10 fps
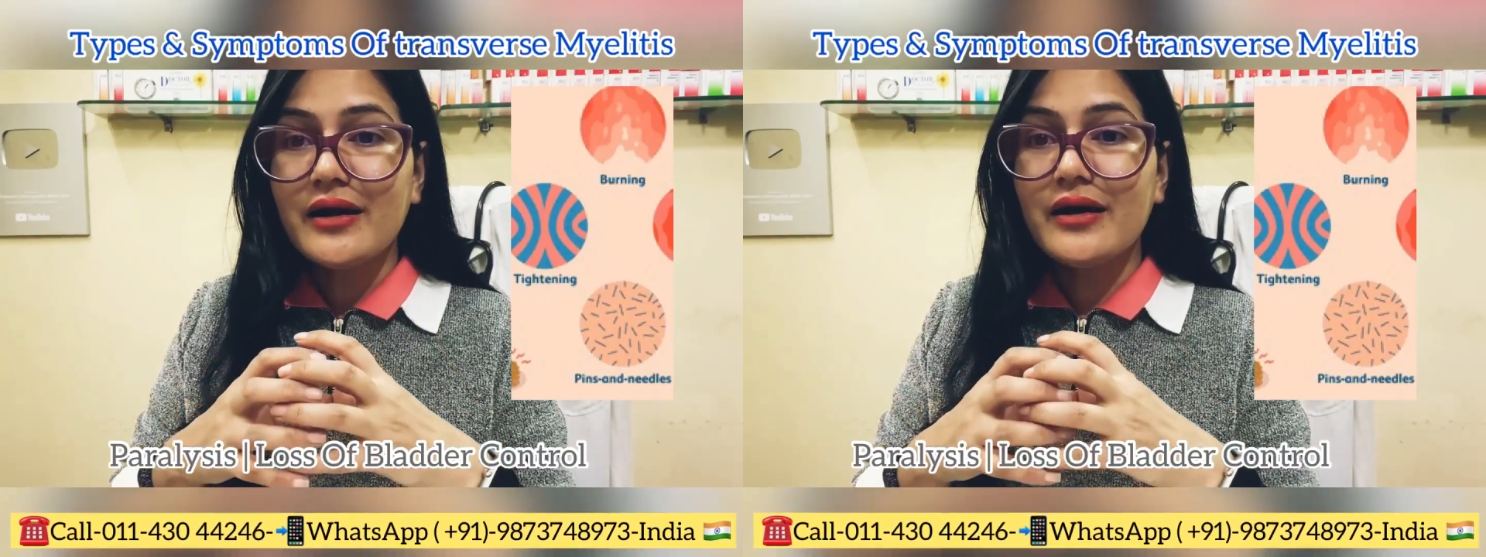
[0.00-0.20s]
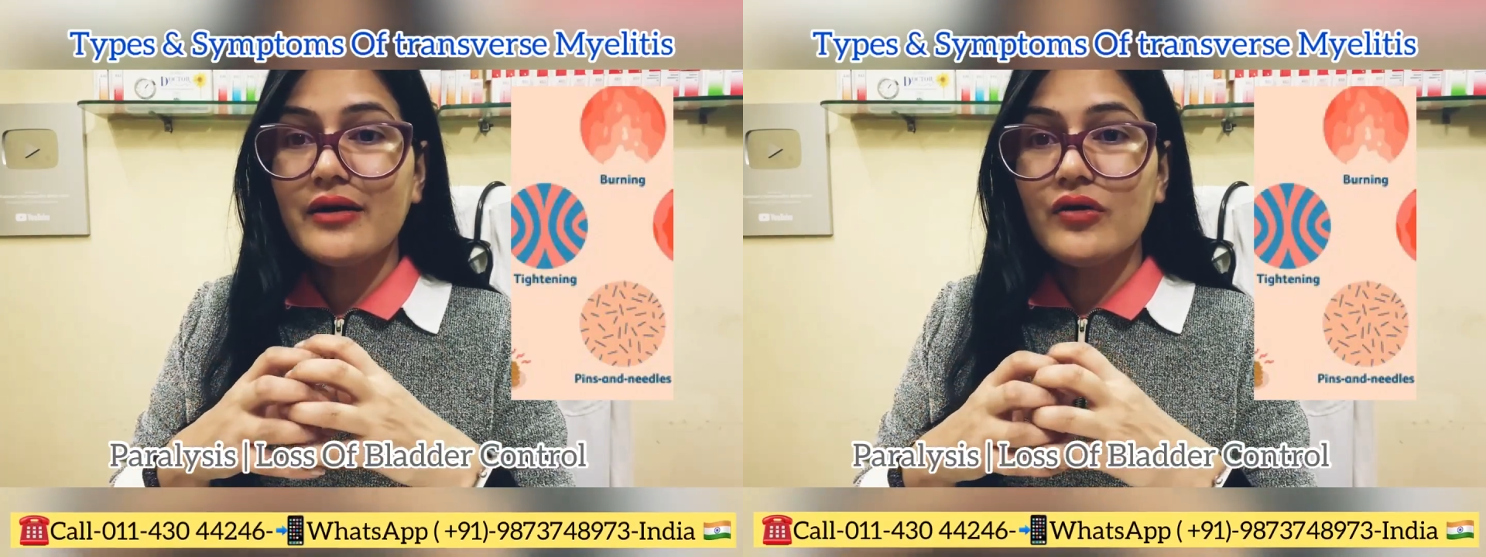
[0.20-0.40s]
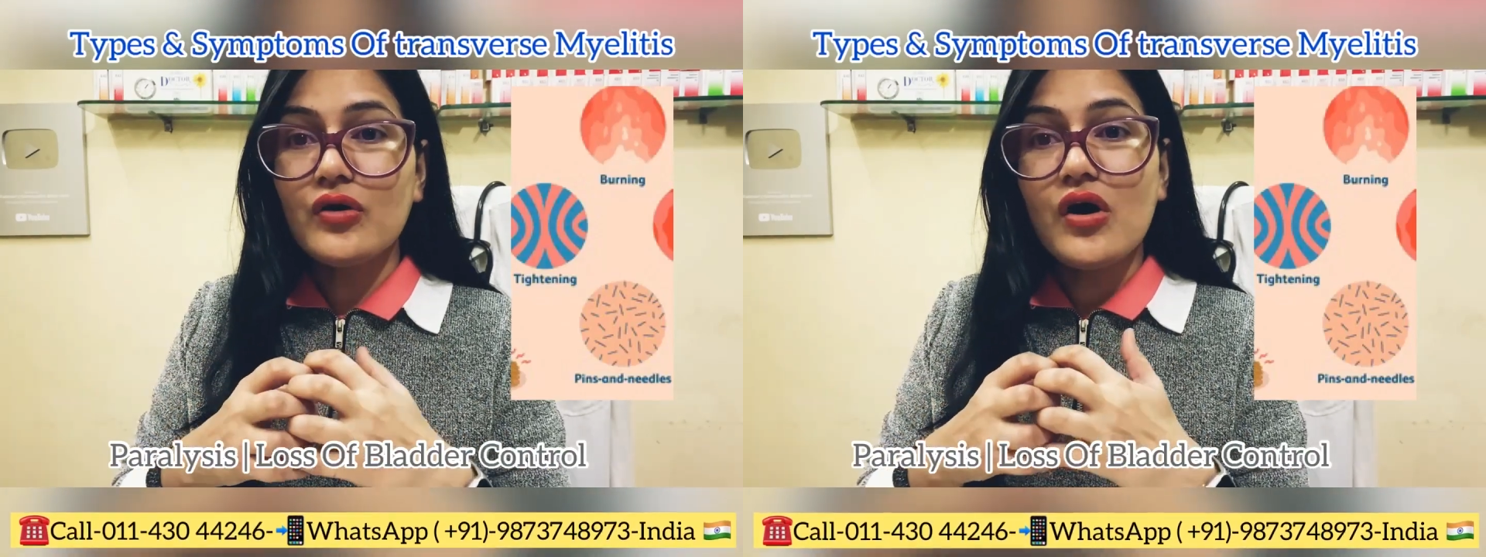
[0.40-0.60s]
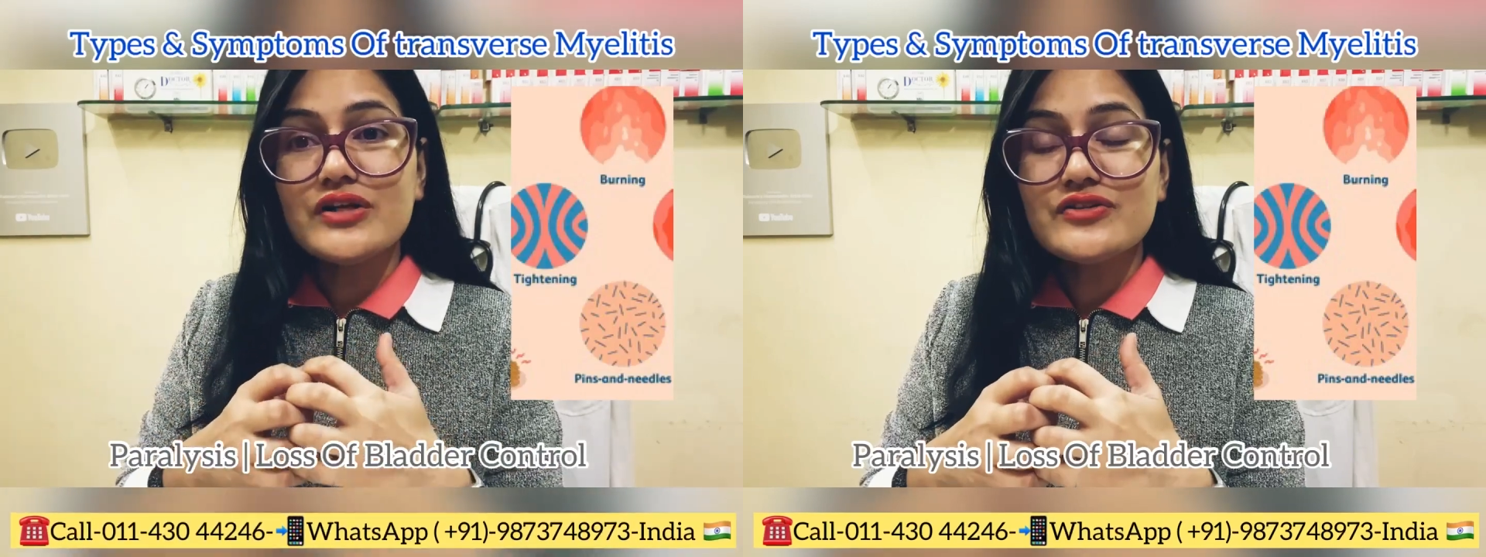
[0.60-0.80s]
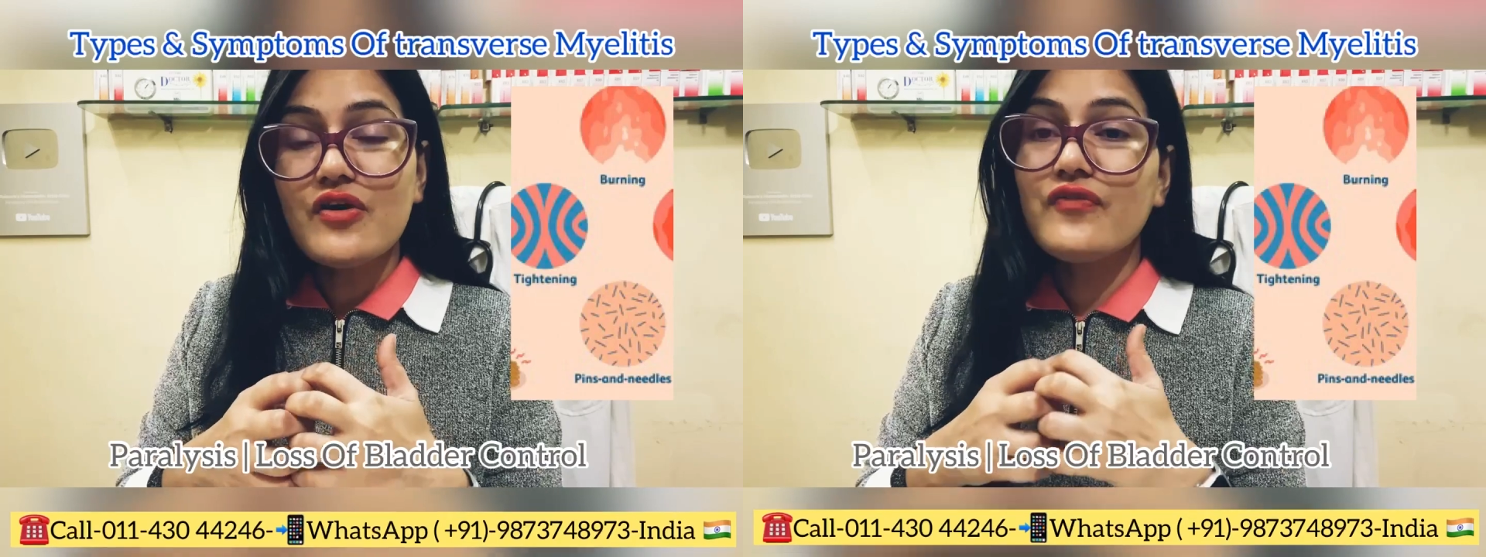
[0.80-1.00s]

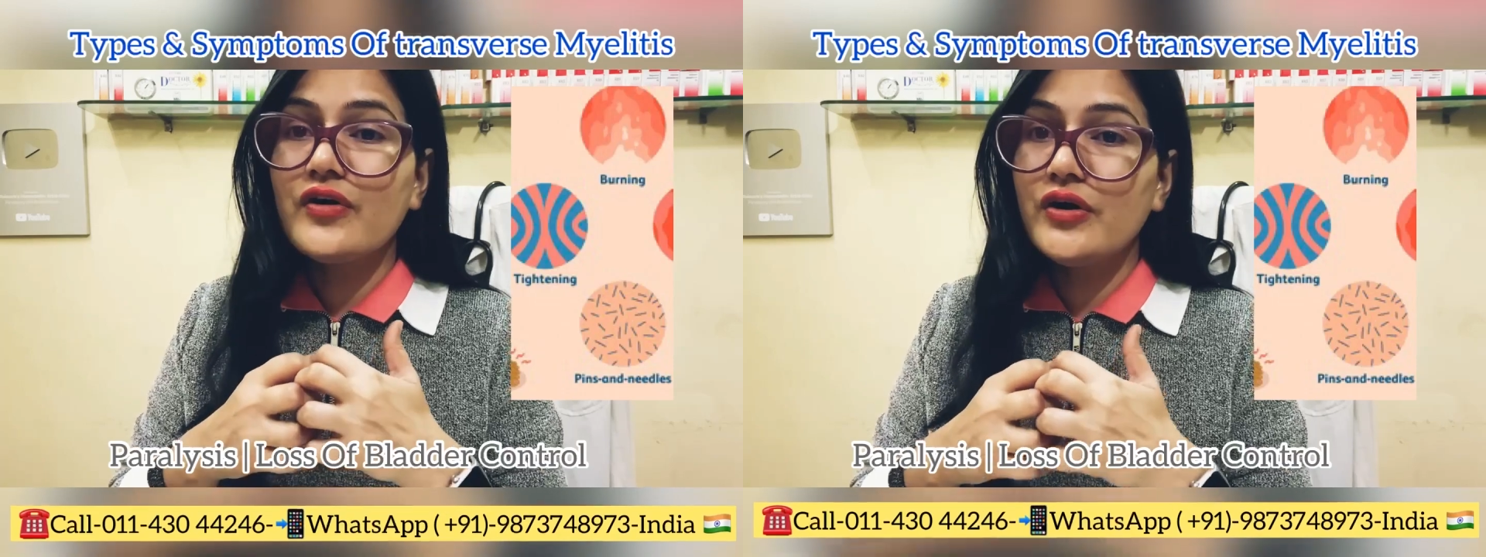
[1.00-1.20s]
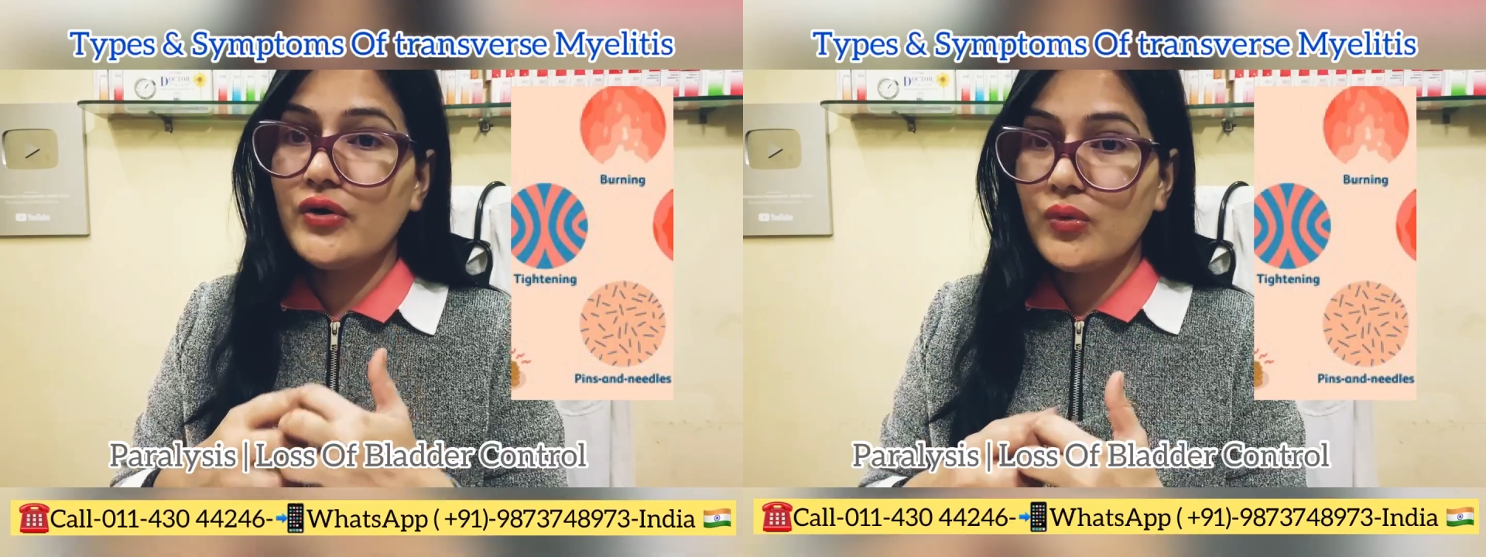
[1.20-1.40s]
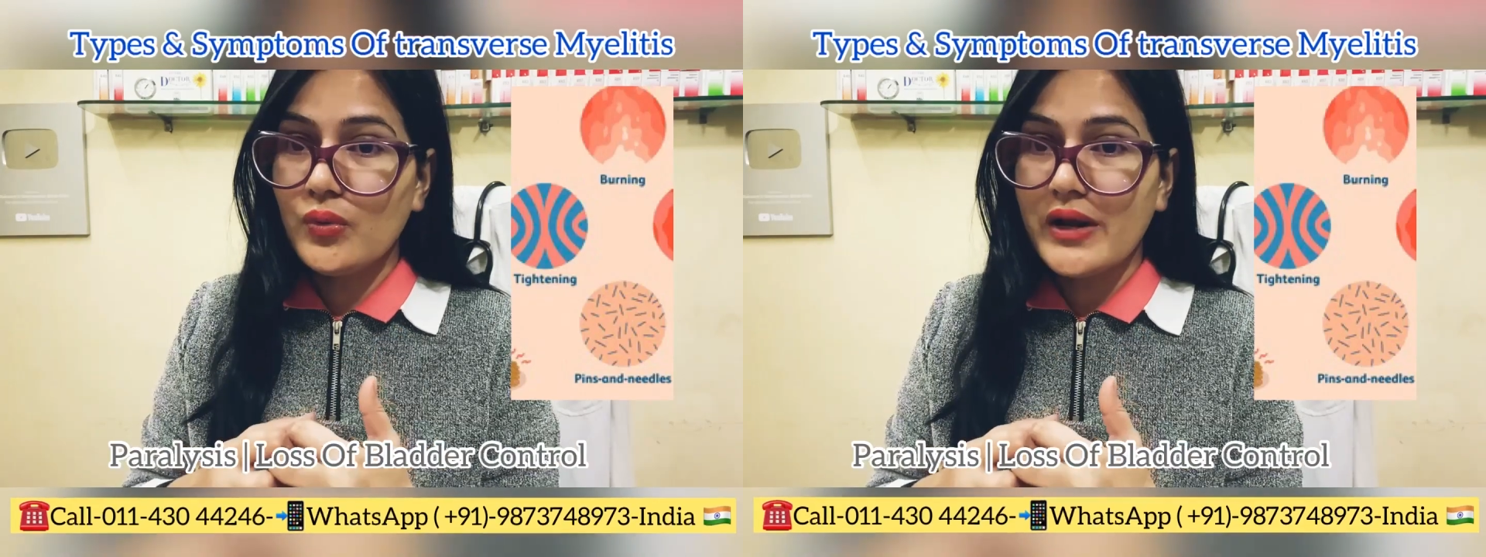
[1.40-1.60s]
loss of control,